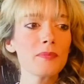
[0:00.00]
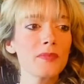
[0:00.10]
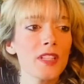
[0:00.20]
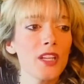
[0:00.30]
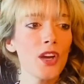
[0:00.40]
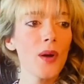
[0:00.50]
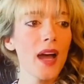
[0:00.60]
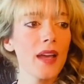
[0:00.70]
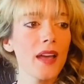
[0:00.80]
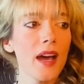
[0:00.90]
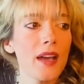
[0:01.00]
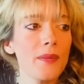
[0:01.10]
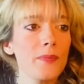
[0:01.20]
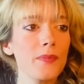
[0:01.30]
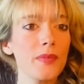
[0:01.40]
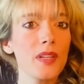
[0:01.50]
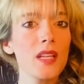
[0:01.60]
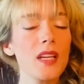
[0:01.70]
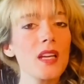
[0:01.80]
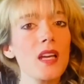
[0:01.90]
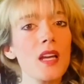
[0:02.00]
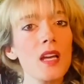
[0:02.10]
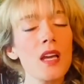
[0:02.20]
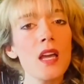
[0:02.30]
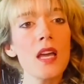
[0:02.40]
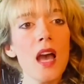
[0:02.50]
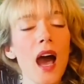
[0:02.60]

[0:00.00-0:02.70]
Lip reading: Would I put hairspray in?